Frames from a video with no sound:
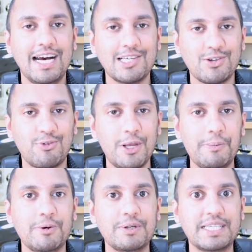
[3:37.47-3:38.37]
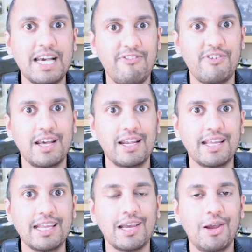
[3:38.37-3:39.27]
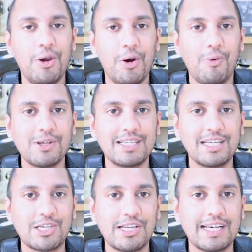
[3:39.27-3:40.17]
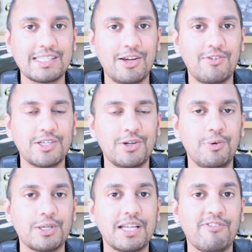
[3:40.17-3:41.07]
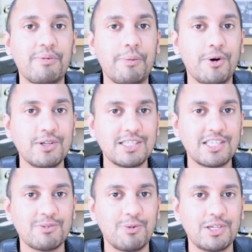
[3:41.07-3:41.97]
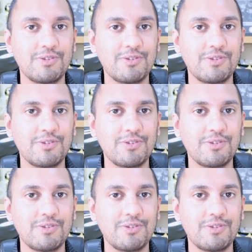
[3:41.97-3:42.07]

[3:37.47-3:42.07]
as a reboot definitely wasn't as good as the original was. Now from a positive point